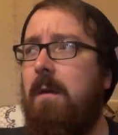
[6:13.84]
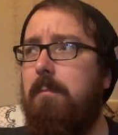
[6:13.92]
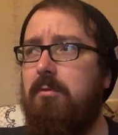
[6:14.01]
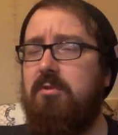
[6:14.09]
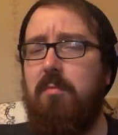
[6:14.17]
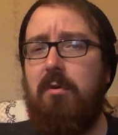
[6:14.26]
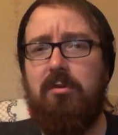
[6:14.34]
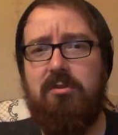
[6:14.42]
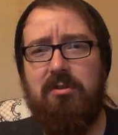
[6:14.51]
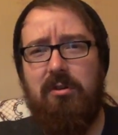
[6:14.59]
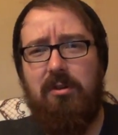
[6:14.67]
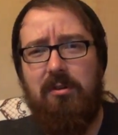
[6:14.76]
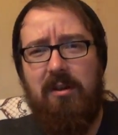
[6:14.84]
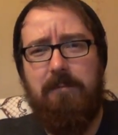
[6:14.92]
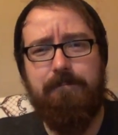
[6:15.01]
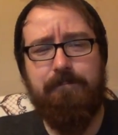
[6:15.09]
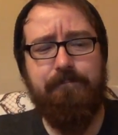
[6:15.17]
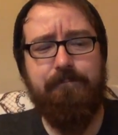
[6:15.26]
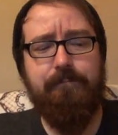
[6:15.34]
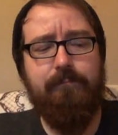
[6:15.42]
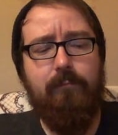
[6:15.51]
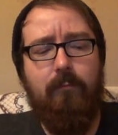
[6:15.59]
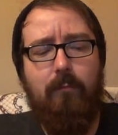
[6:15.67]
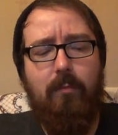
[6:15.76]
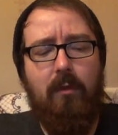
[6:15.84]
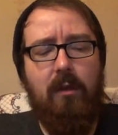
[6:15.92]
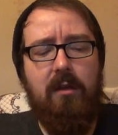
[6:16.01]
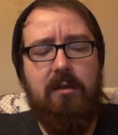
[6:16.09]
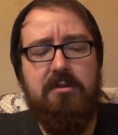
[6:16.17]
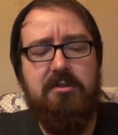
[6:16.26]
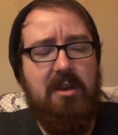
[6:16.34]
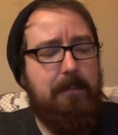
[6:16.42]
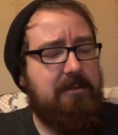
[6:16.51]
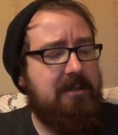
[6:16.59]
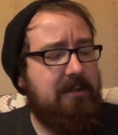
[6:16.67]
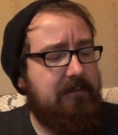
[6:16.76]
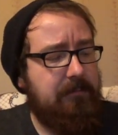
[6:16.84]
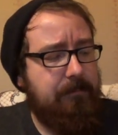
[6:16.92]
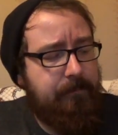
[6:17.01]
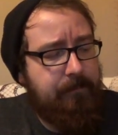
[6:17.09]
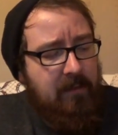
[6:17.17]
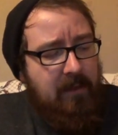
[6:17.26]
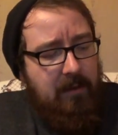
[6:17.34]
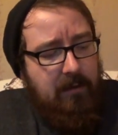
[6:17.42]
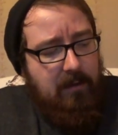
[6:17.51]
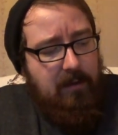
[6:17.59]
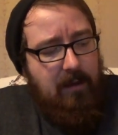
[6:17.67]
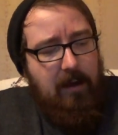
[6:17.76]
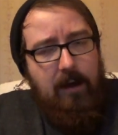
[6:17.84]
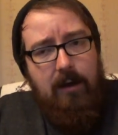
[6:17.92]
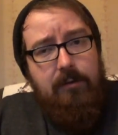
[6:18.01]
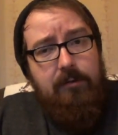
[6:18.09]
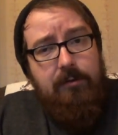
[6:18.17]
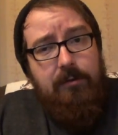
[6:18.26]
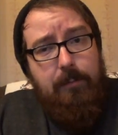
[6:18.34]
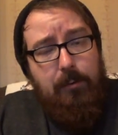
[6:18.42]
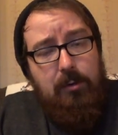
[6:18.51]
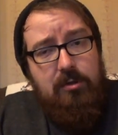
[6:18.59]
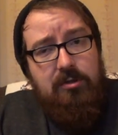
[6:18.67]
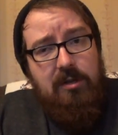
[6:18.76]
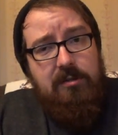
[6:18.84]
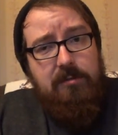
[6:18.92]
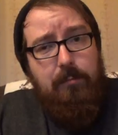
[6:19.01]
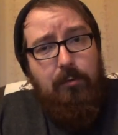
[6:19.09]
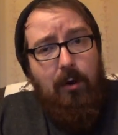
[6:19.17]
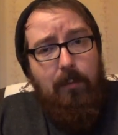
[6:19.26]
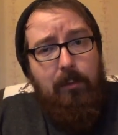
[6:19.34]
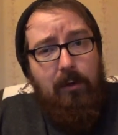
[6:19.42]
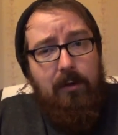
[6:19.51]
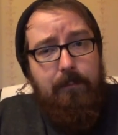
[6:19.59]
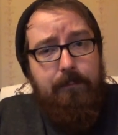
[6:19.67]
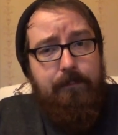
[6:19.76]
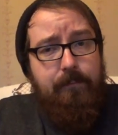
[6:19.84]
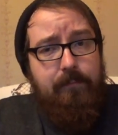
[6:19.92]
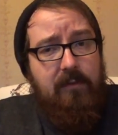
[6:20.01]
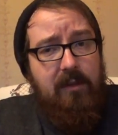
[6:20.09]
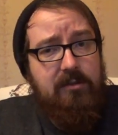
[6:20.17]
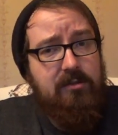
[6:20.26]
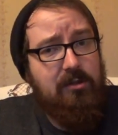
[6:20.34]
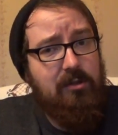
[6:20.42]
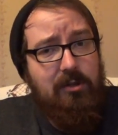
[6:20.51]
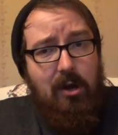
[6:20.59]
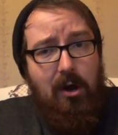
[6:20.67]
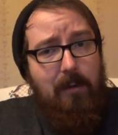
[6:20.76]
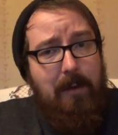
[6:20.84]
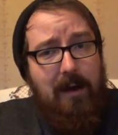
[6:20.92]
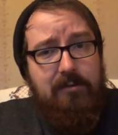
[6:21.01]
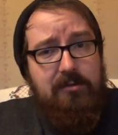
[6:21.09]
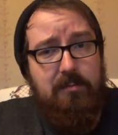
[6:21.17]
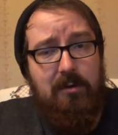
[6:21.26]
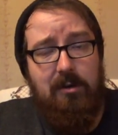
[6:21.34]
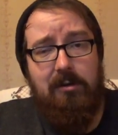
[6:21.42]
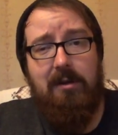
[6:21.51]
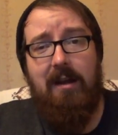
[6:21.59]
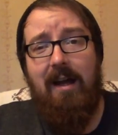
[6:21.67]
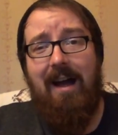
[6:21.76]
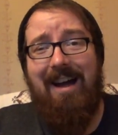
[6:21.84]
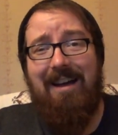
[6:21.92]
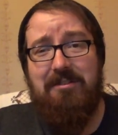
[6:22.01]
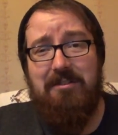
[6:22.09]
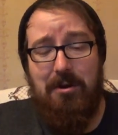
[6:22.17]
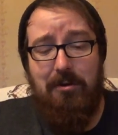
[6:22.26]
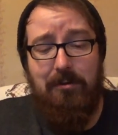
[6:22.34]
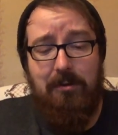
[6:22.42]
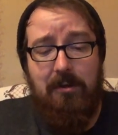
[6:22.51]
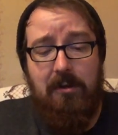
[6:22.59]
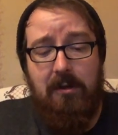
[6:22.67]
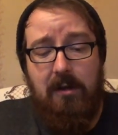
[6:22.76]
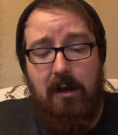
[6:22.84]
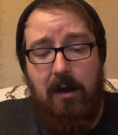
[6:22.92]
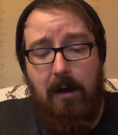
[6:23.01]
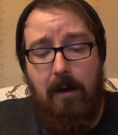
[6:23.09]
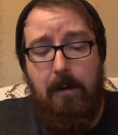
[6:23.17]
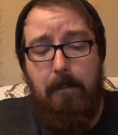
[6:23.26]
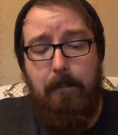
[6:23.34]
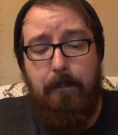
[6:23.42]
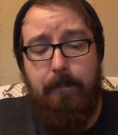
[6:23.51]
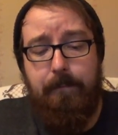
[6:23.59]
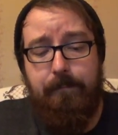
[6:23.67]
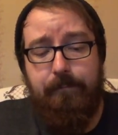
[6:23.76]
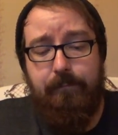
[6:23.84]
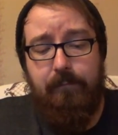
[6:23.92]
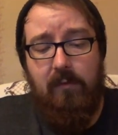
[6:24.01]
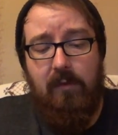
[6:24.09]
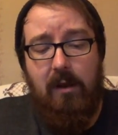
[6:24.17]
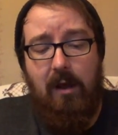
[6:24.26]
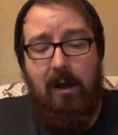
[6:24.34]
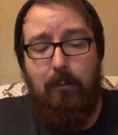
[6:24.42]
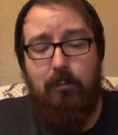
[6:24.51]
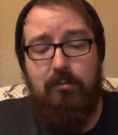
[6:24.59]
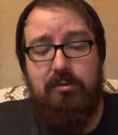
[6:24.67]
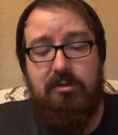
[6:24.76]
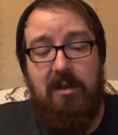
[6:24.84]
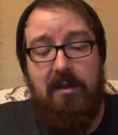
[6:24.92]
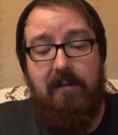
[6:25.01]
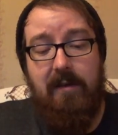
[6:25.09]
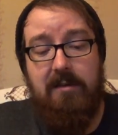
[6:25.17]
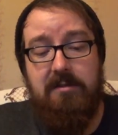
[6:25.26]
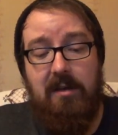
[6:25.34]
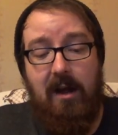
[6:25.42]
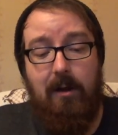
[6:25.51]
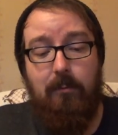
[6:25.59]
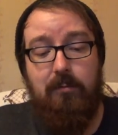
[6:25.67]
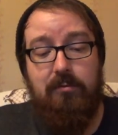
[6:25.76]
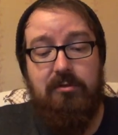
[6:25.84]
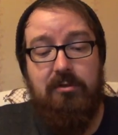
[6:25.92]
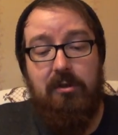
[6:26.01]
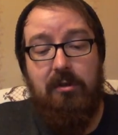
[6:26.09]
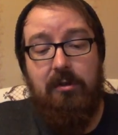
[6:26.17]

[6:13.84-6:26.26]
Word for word: but smoked slowly, sipped even, and appreciated properly. It's not a bad smoke at all. Um, I would say this, I was